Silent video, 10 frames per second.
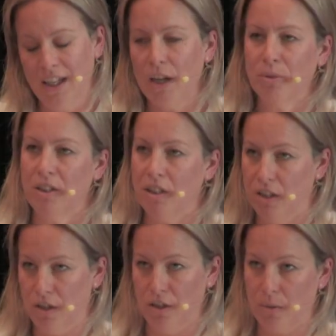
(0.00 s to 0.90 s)
I wasn't
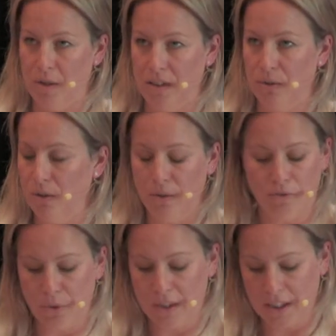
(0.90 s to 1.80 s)
going to do the Queen's
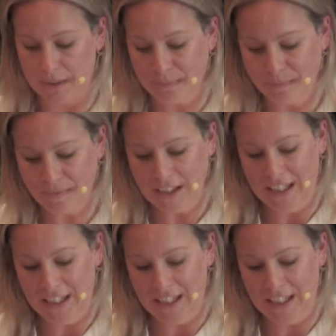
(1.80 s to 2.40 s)
voice then.